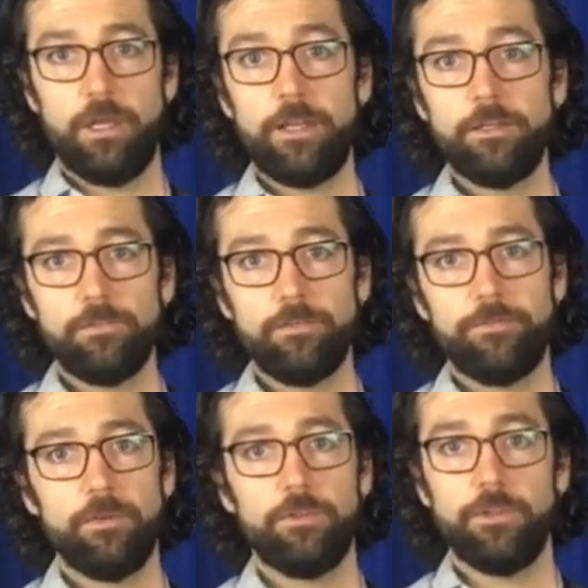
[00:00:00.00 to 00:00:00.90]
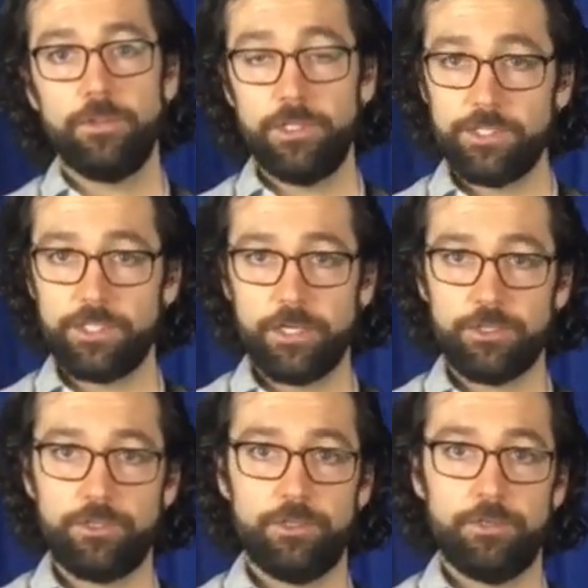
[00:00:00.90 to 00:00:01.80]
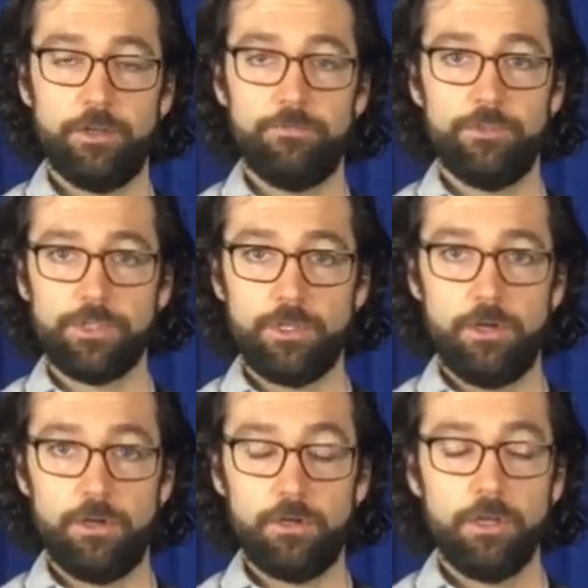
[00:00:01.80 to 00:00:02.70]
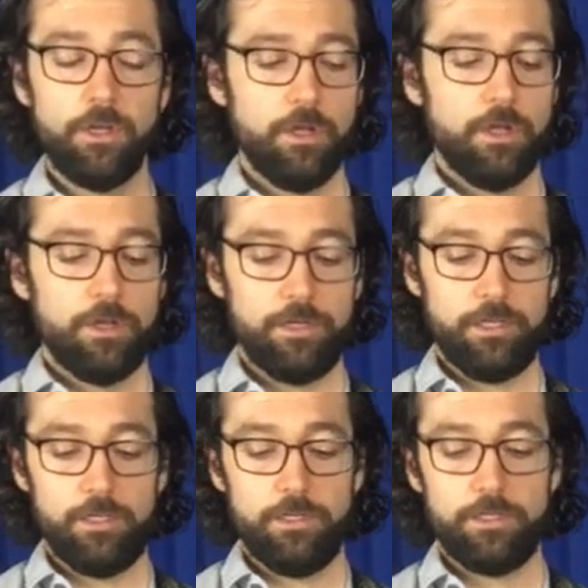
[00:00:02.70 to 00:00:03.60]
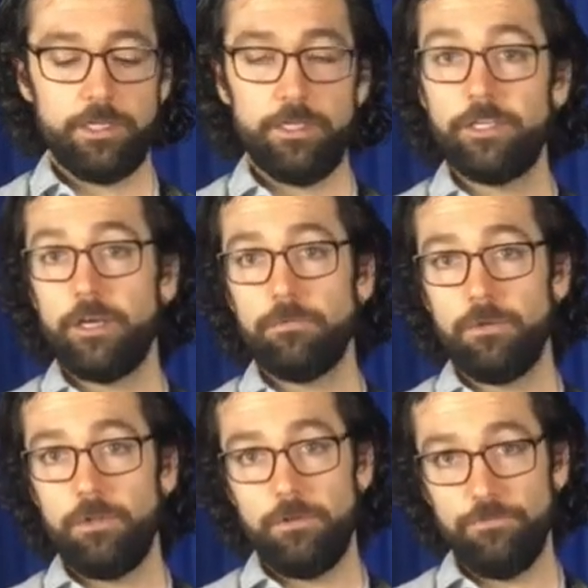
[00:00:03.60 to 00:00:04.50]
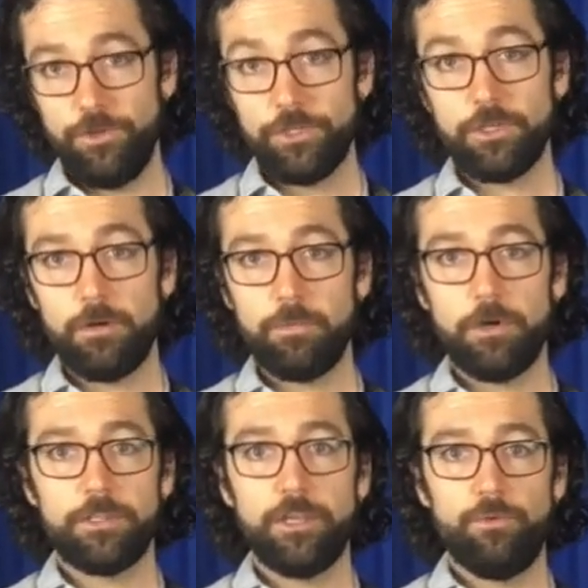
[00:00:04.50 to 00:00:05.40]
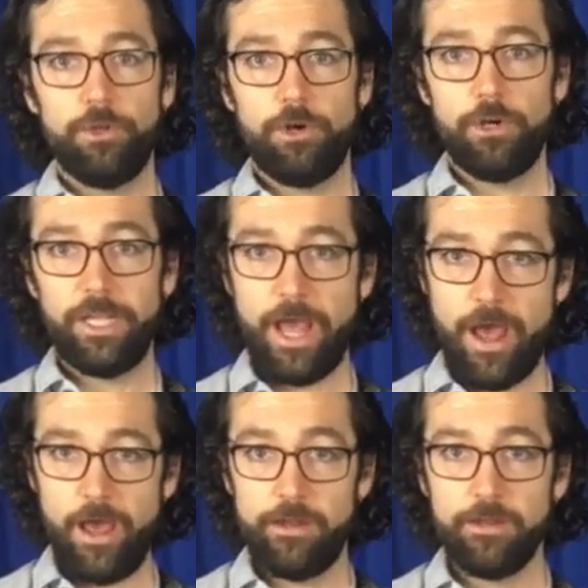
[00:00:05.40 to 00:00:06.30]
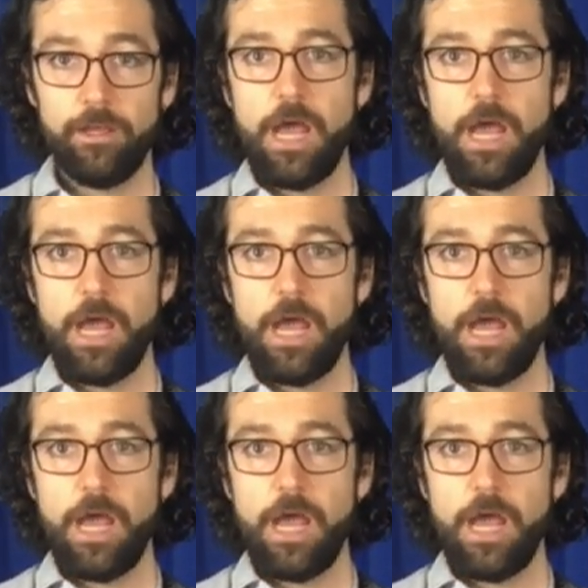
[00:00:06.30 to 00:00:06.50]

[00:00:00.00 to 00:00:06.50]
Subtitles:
I don't feel that this section of the song needs a double of the guitar part that we already had.